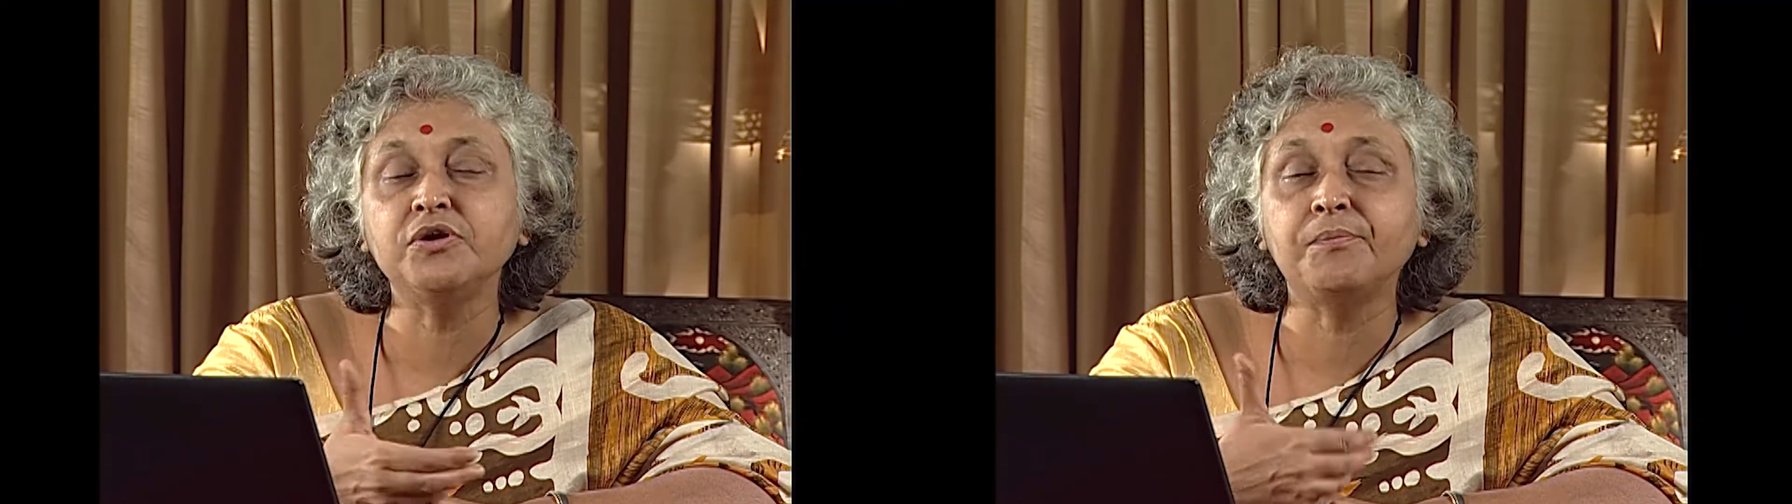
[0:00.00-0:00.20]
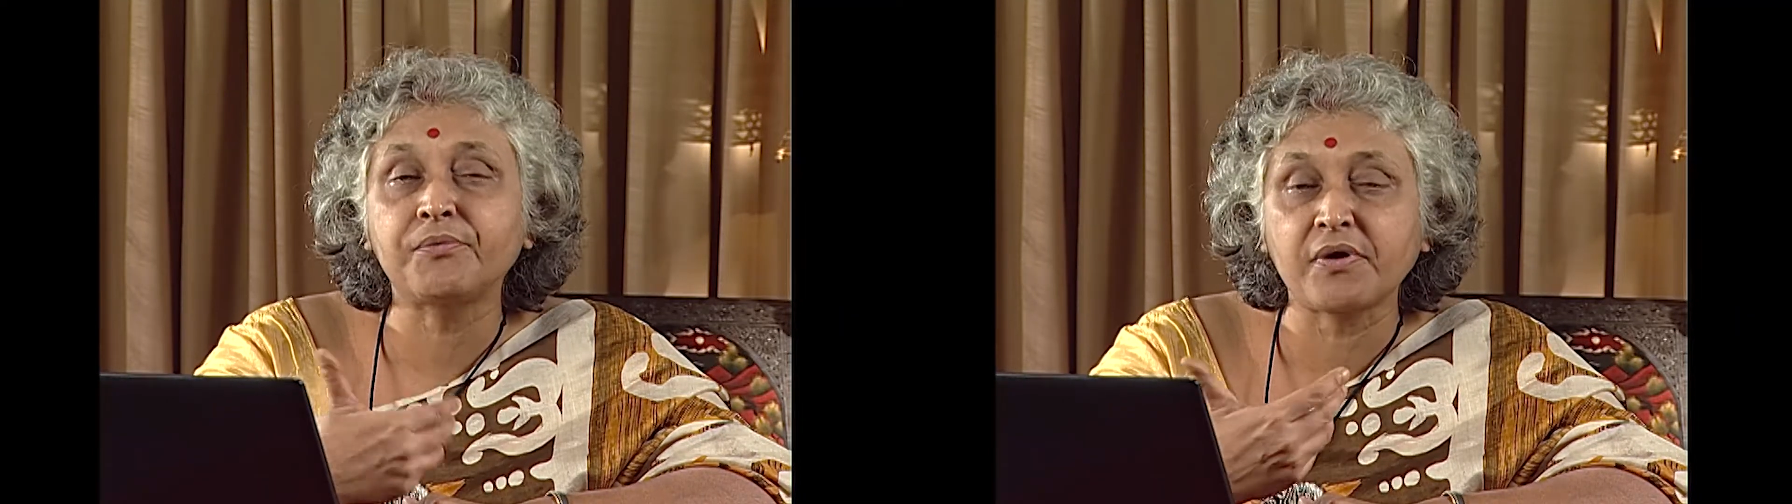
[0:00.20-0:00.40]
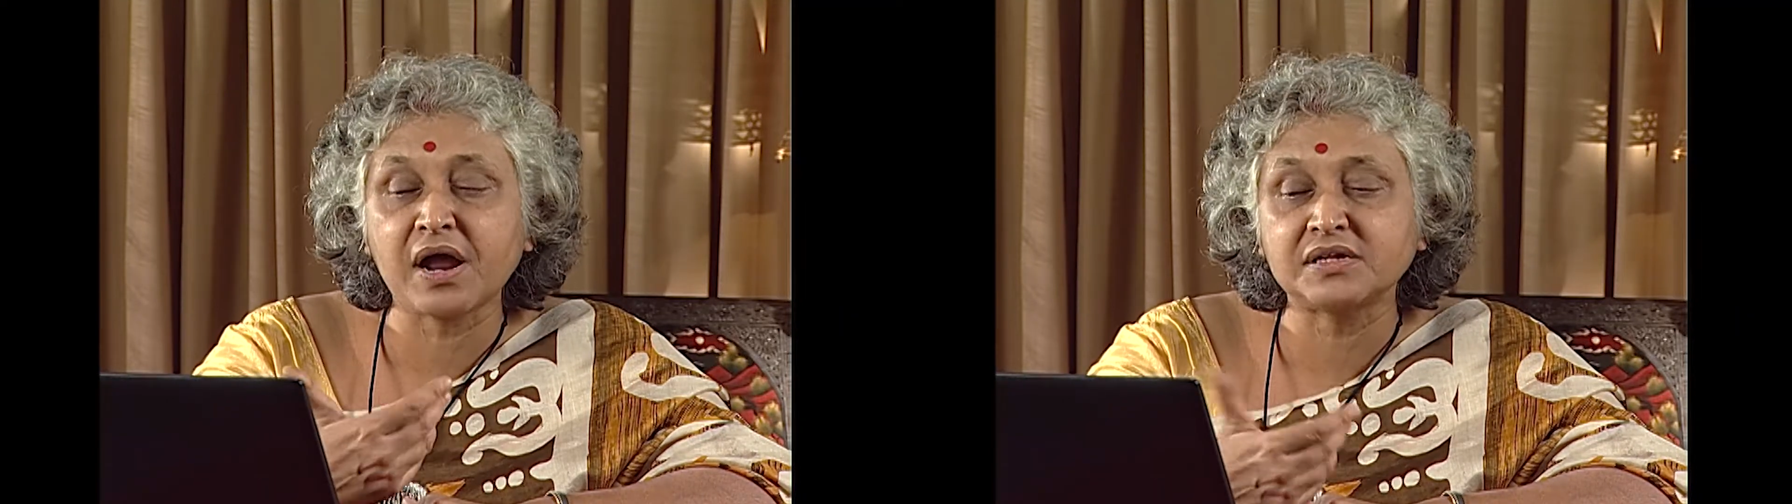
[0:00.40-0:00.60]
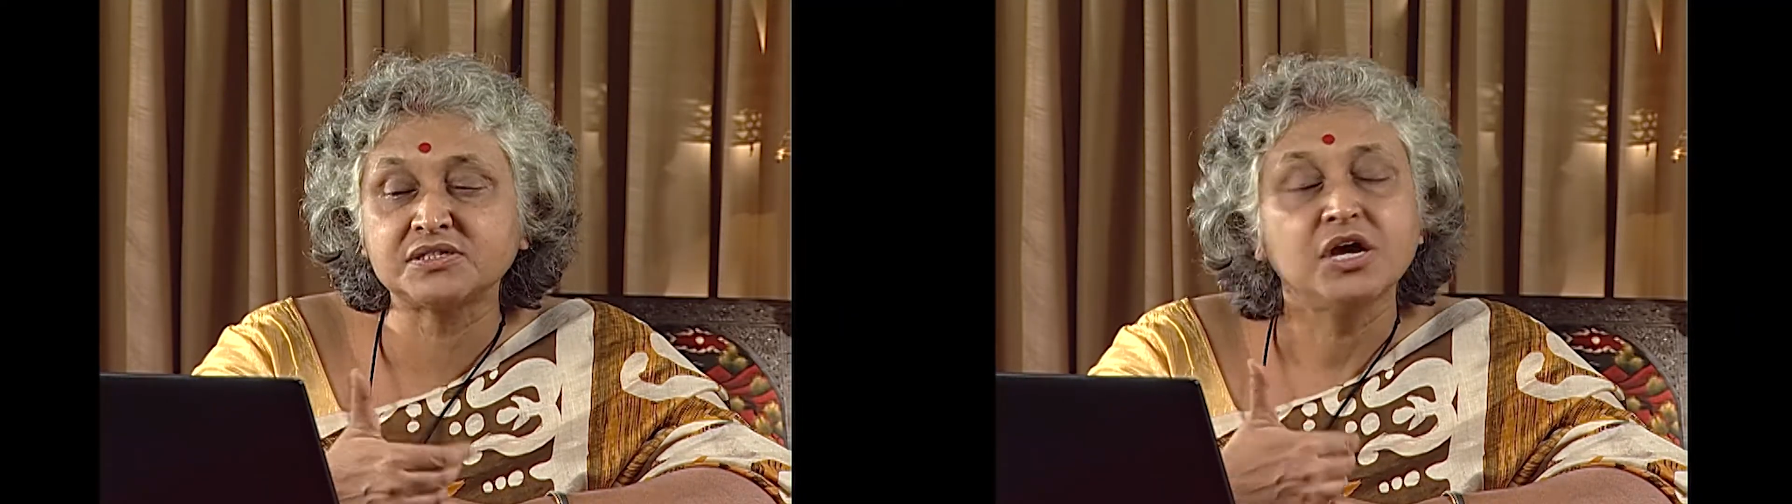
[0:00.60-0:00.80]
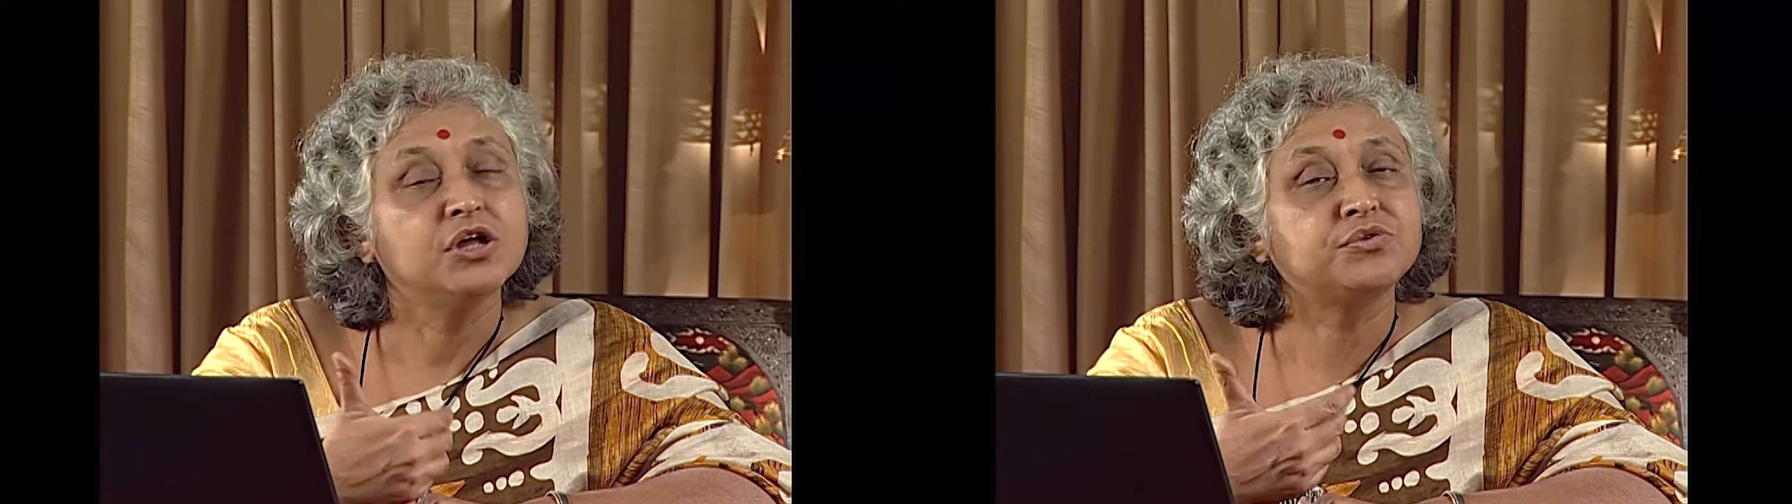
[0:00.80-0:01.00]
products
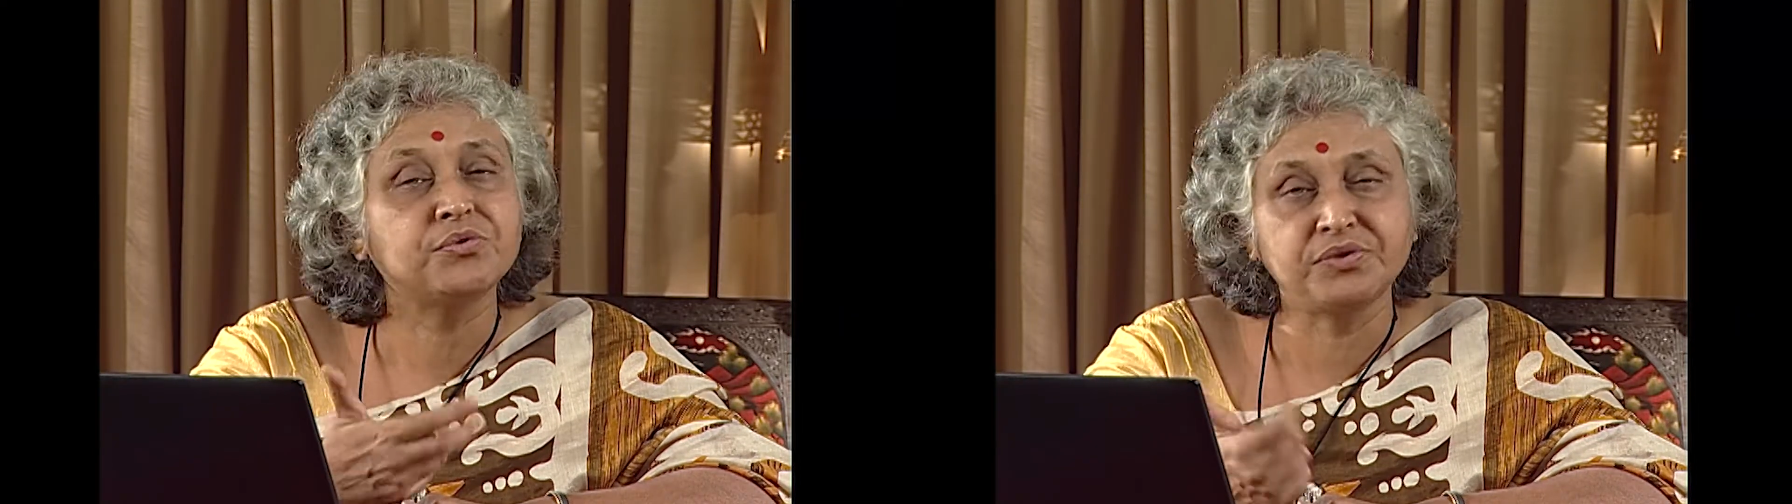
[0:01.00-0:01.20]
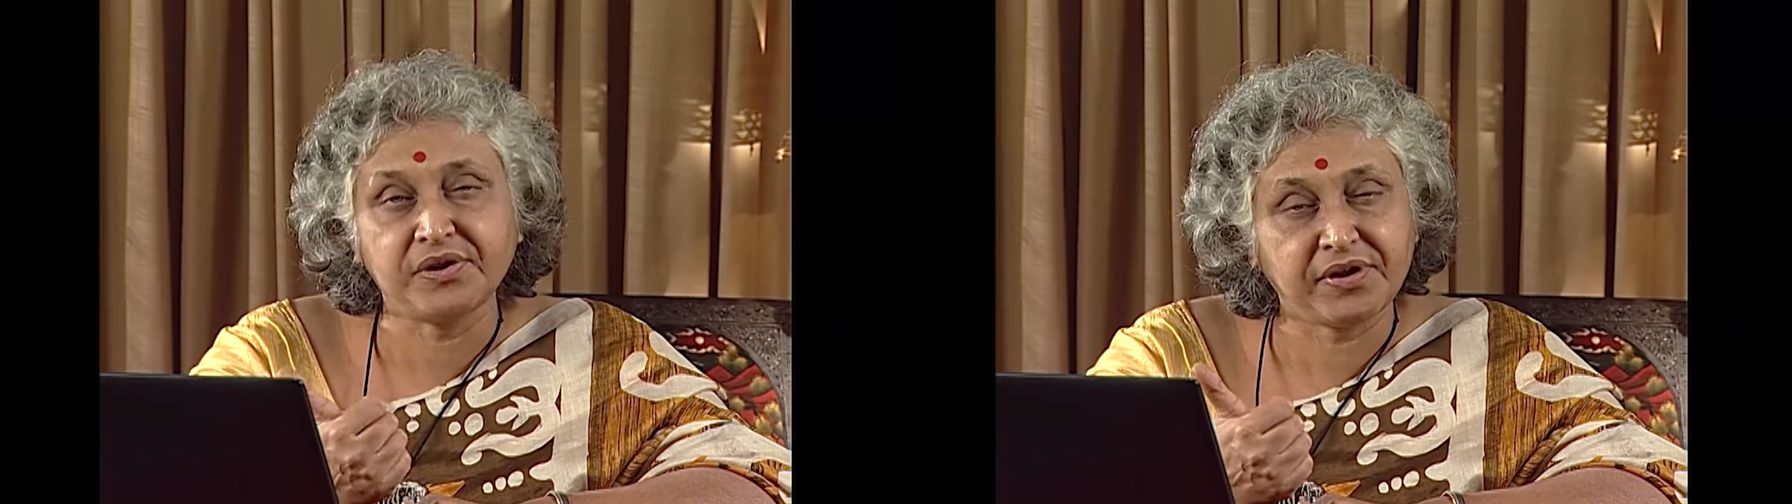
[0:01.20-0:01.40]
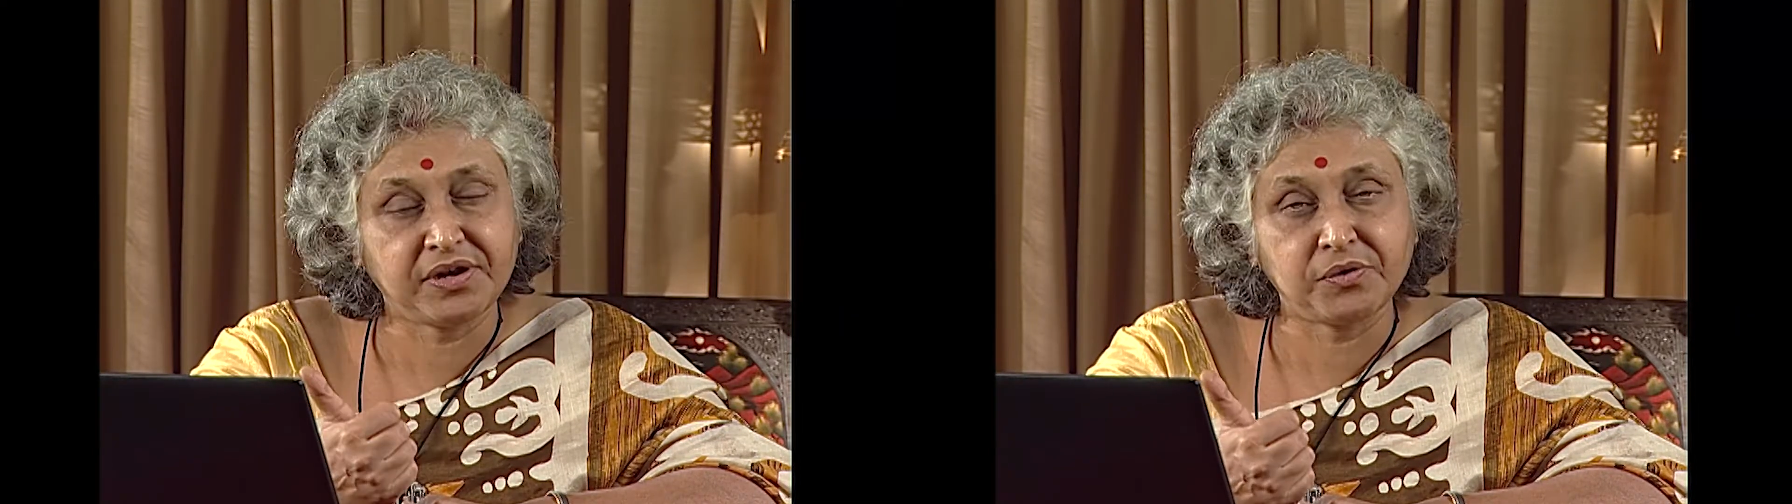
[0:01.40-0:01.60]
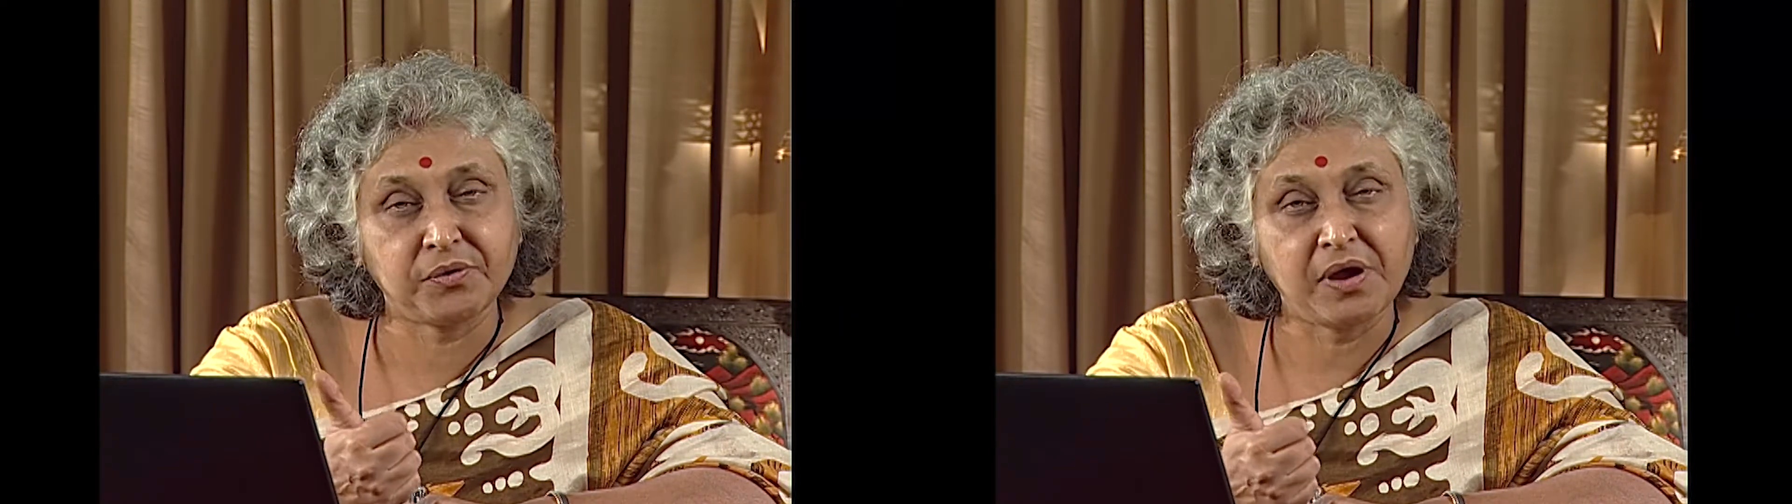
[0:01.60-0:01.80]
through the radio.